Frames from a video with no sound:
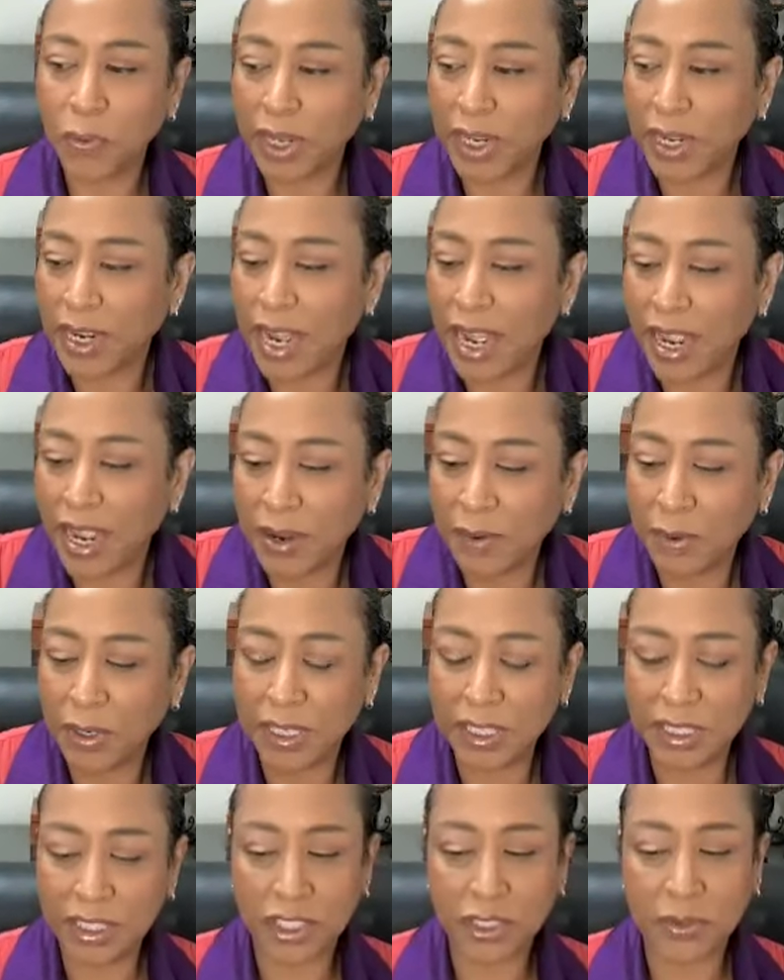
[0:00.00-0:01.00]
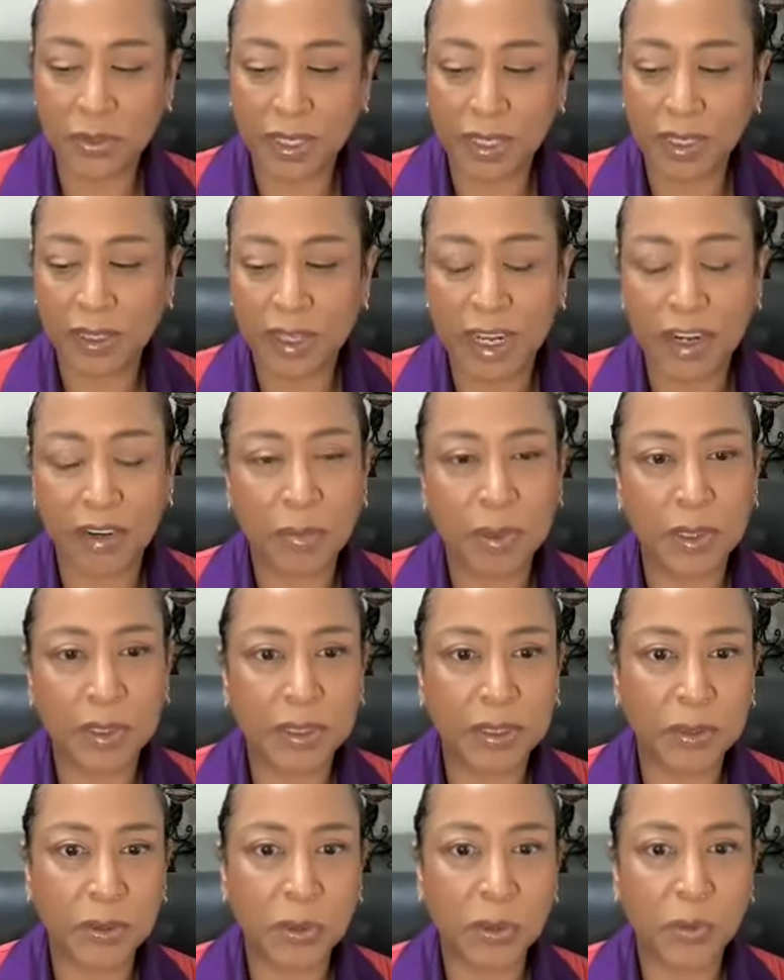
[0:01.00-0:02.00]
When I was doing a lot of
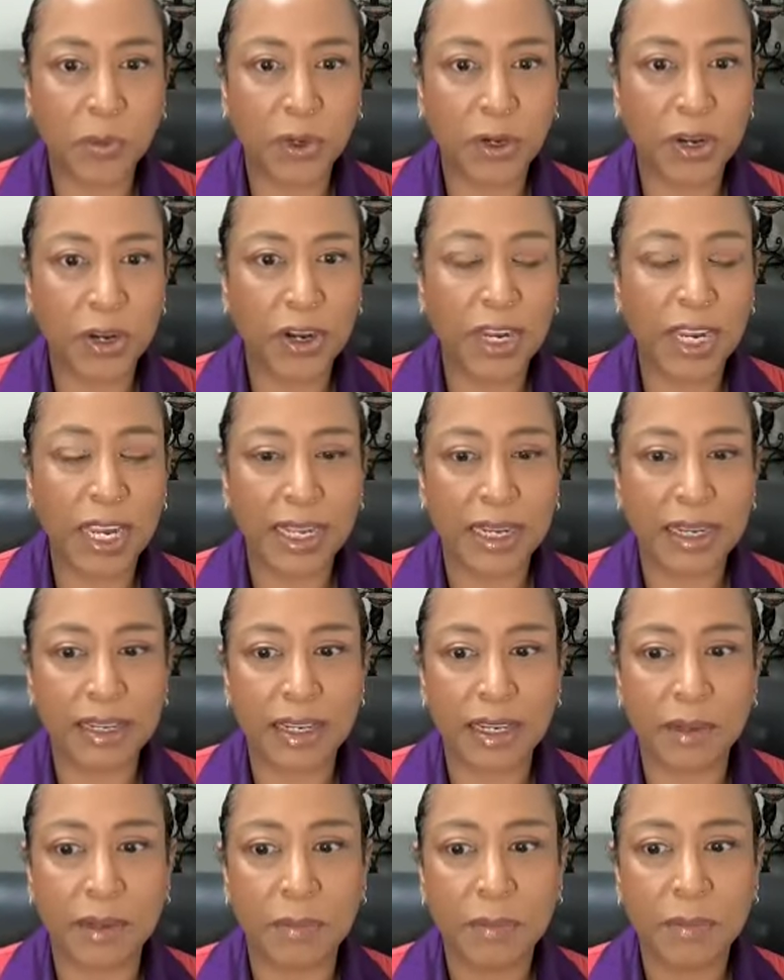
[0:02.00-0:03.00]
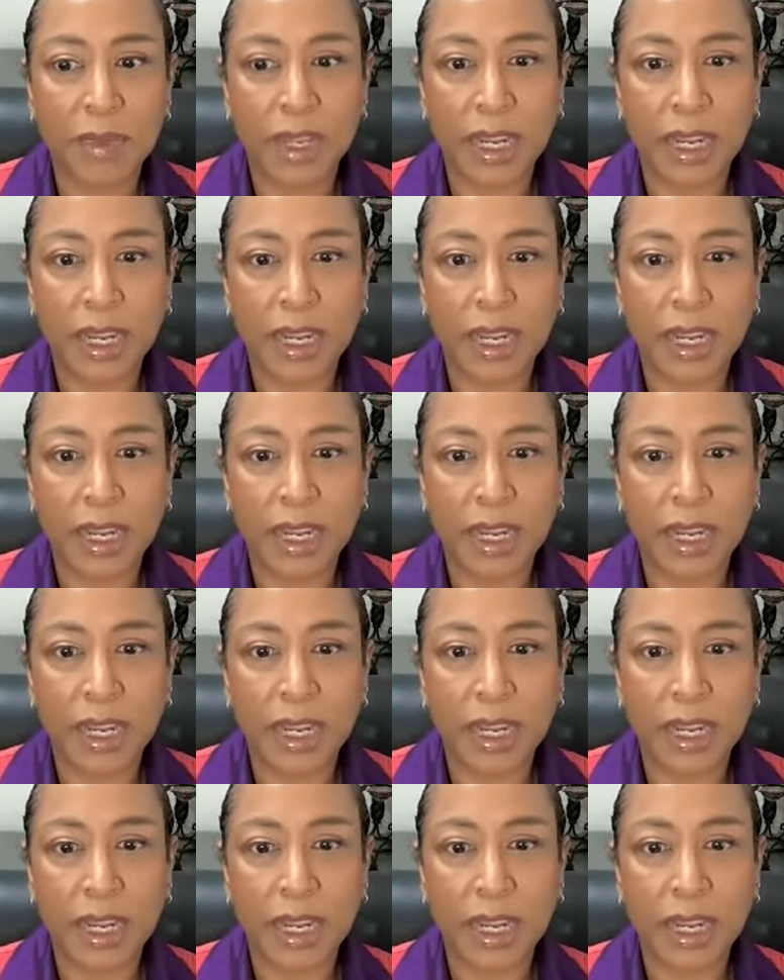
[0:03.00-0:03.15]
political work and uh,